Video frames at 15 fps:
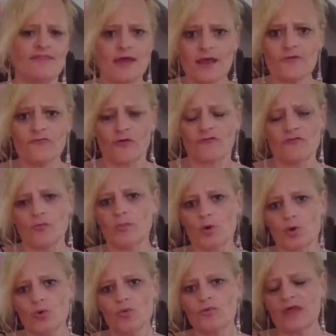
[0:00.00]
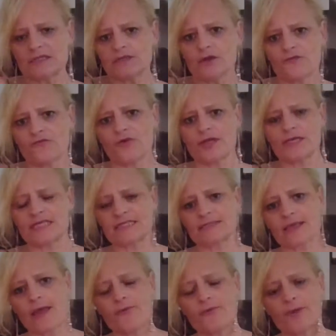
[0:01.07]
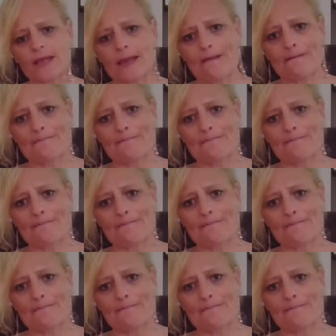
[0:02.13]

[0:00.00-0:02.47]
they're vulnerable, they don't find it scary.